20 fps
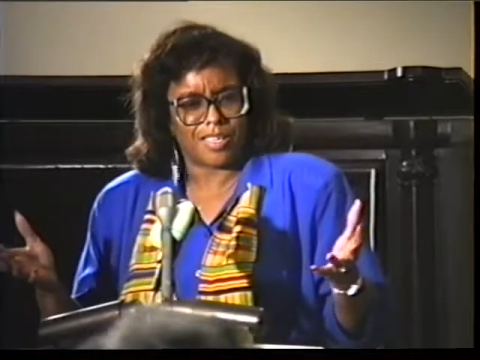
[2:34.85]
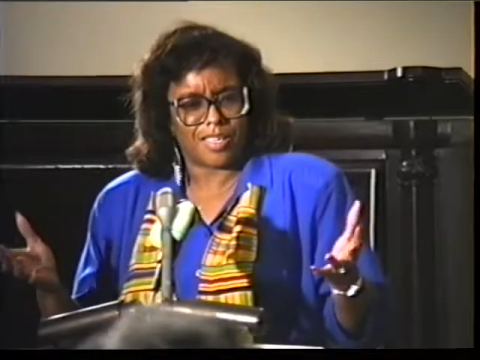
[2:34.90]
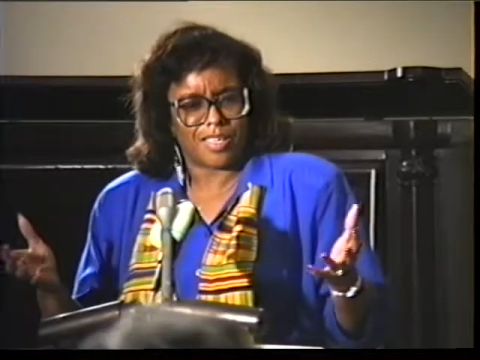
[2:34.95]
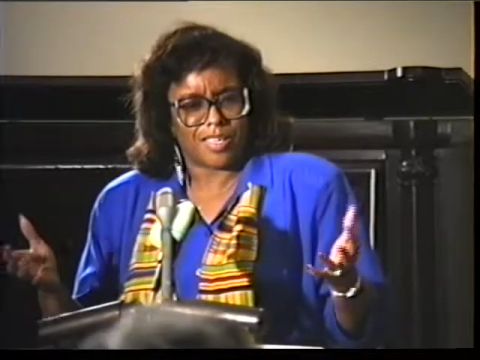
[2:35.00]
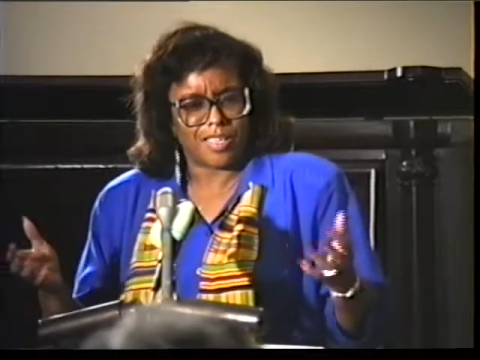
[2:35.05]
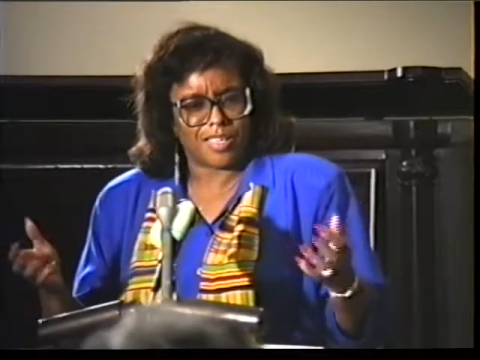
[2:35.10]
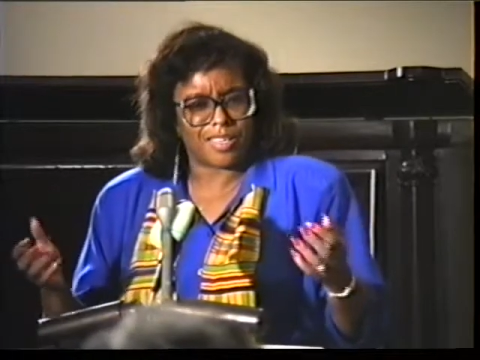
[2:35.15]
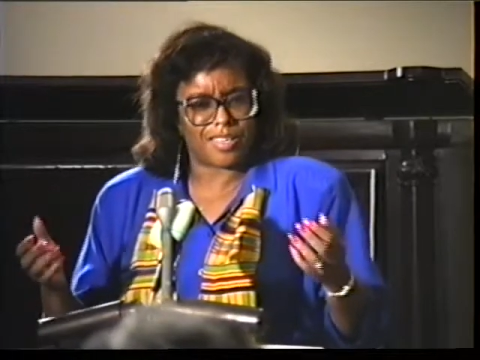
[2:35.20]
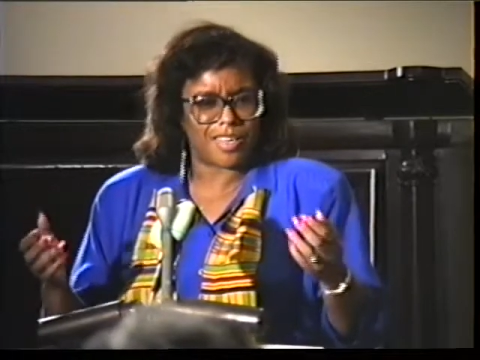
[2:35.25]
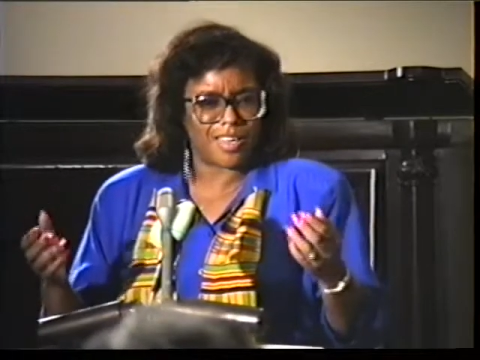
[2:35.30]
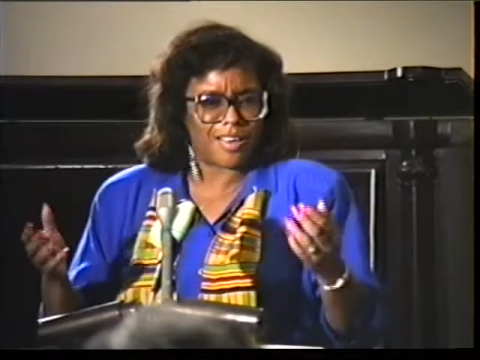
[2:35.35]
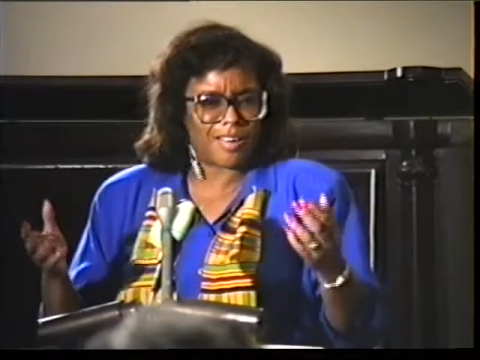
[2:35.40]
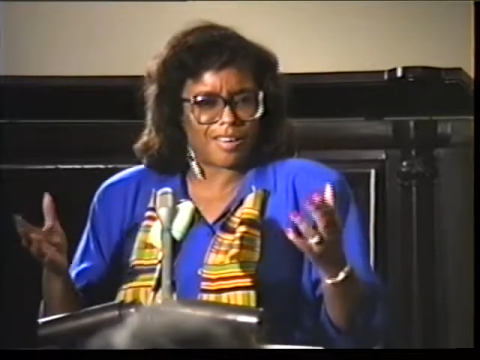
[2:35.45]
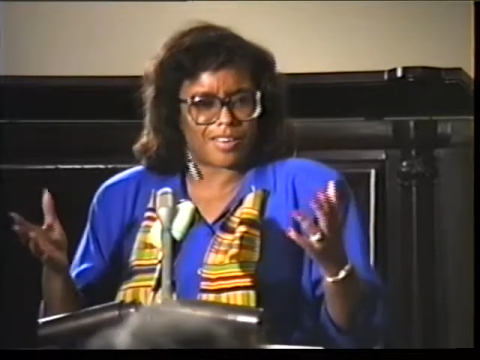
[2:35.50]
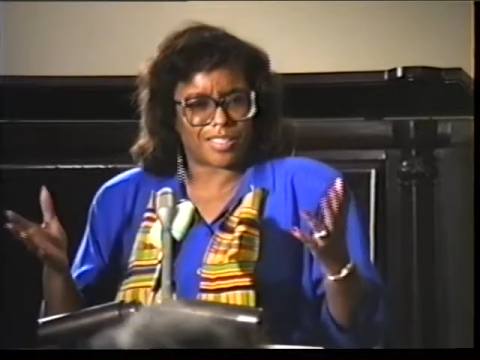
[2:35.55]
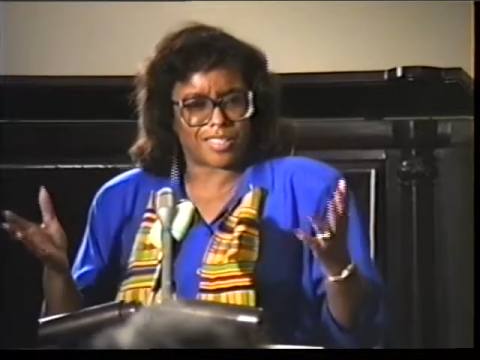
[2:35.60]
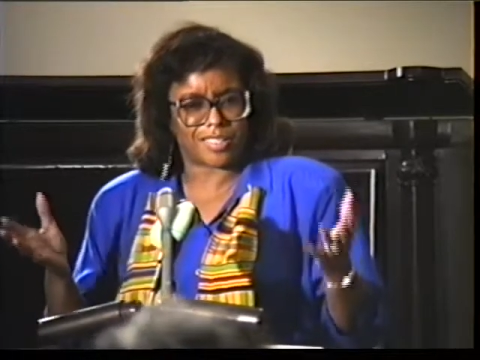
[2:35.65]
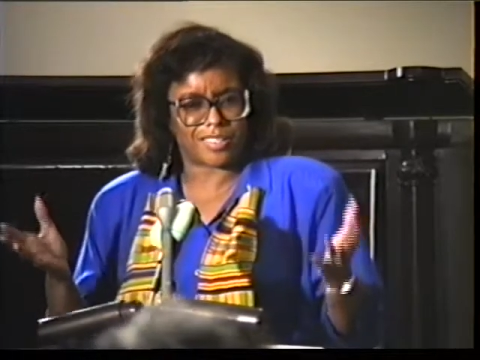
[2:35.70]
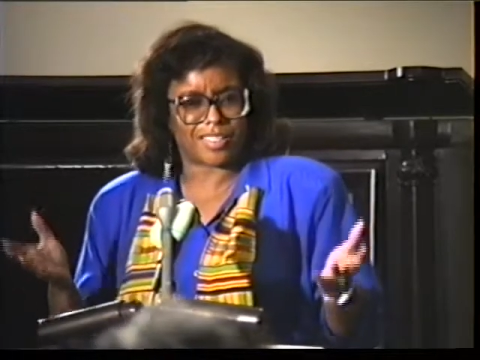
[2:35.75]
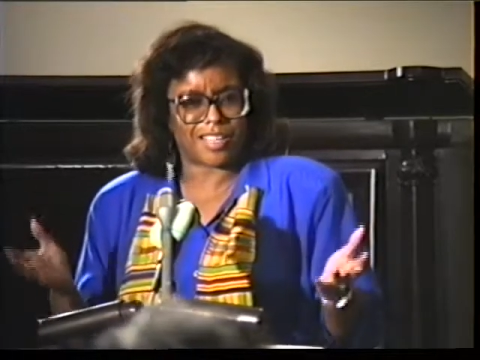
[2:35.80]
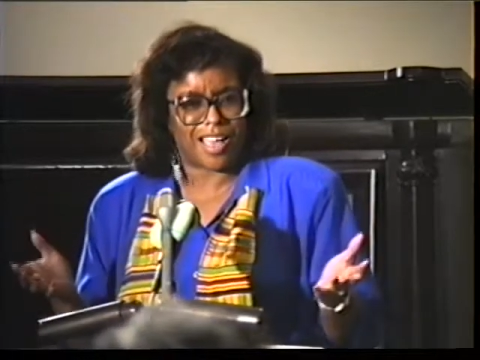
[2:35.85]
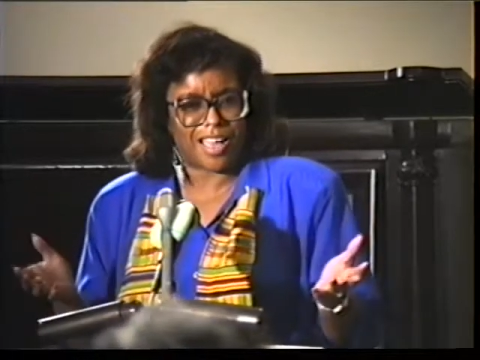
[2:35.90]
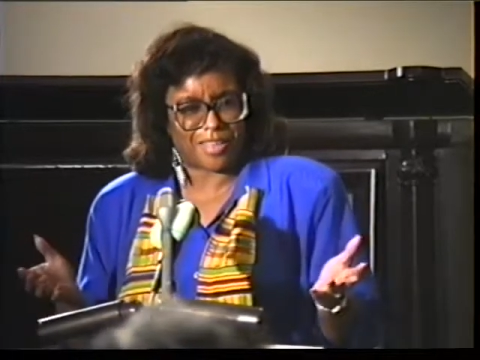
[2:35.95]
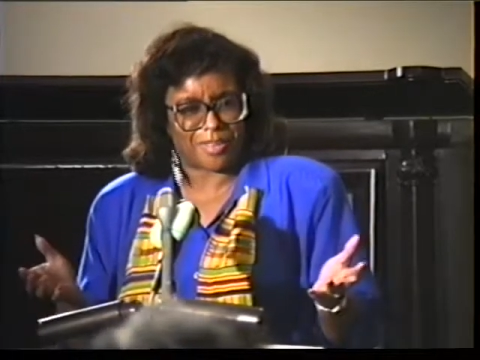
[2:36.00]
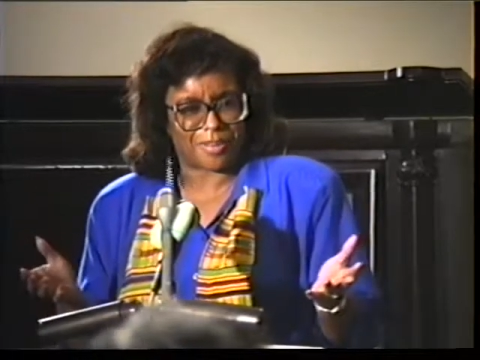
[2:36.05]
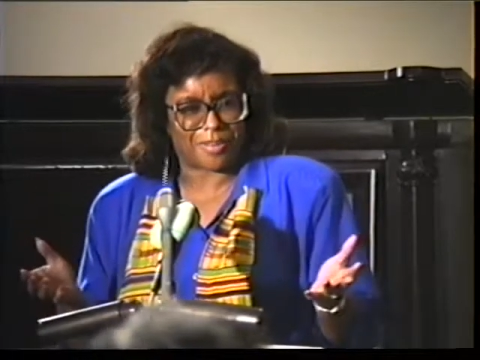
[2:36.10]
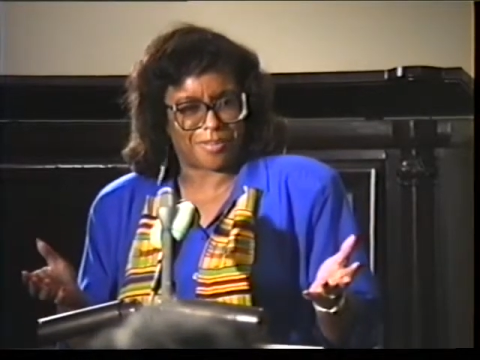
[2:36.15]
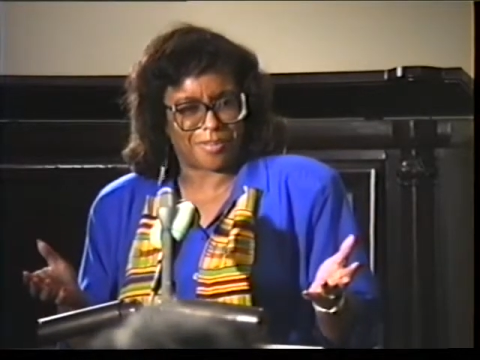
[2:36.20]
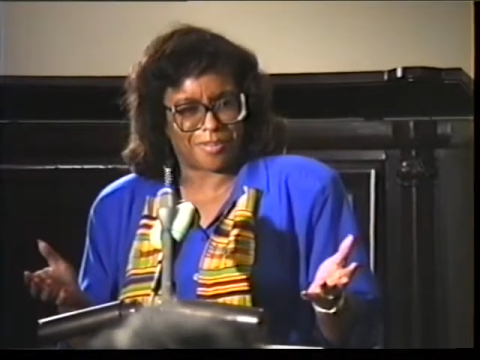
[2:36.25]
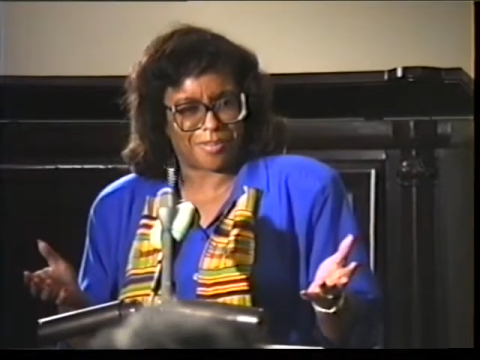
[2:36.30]
and
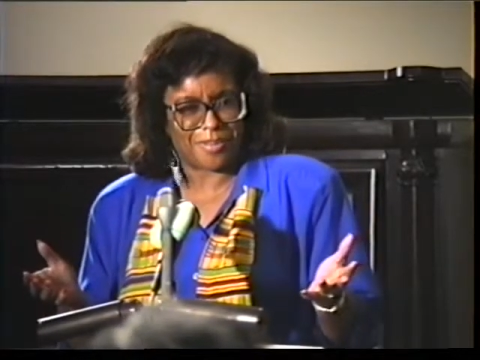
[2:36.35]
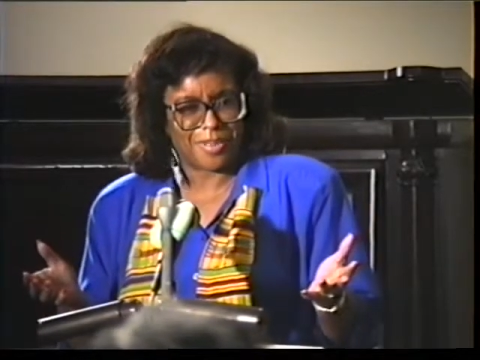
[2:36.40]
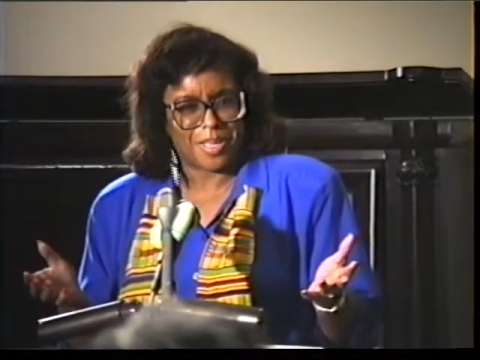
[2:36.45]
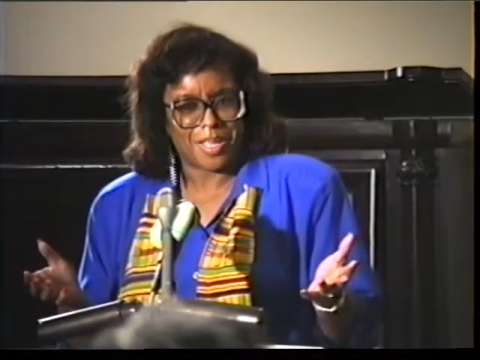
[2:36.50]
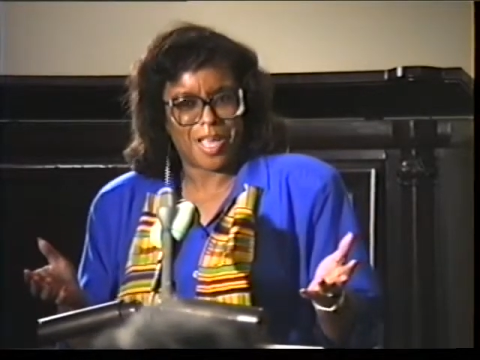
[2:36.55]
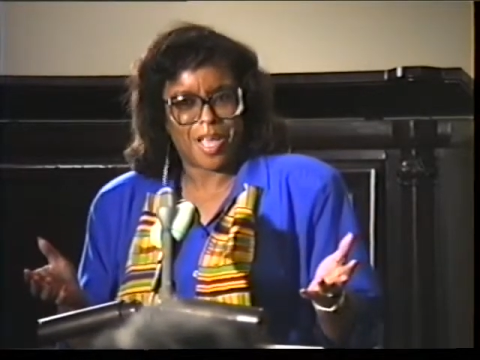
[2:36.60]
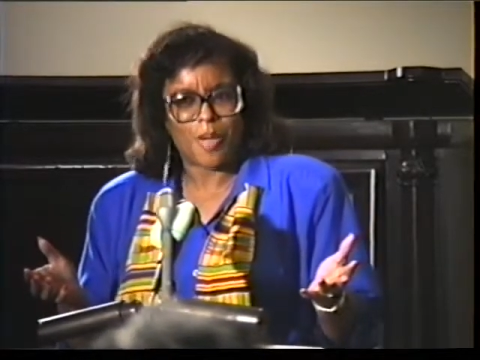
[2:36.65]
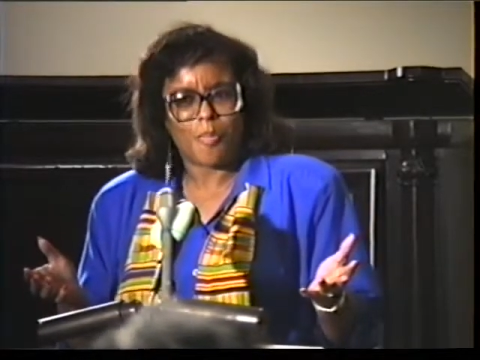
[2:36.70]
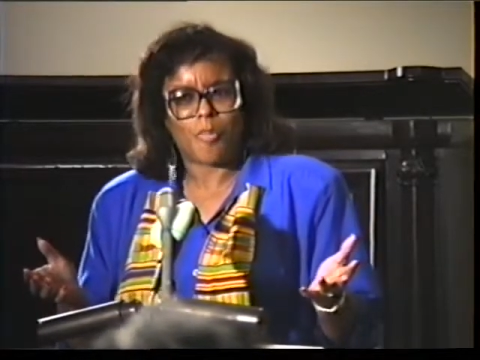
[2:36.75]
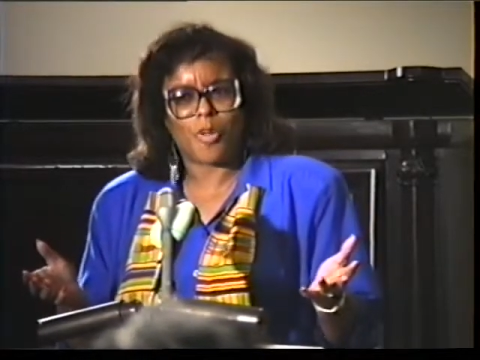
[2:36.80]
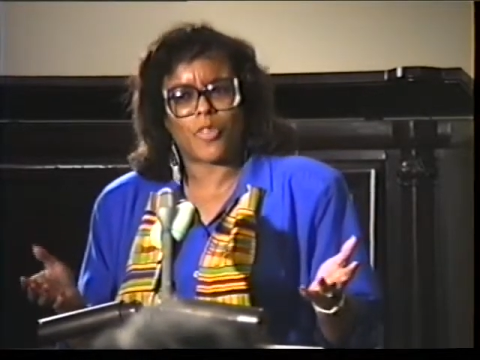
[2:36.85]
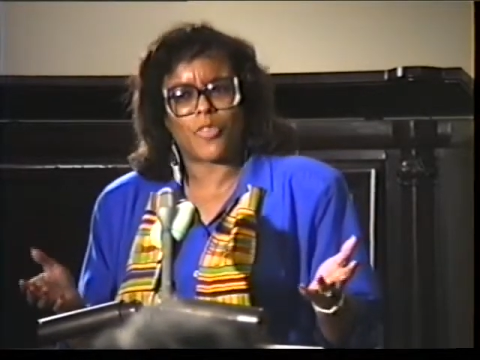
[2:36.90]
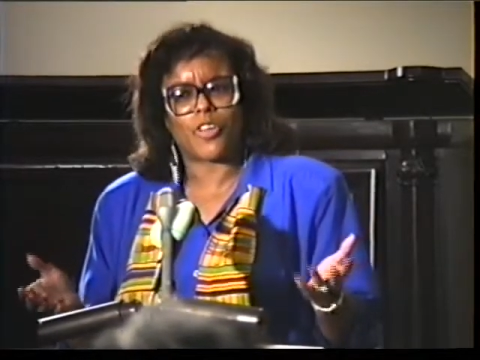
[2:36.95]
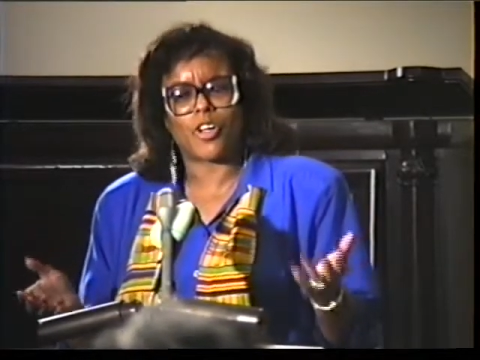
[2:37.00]
Aristotle. But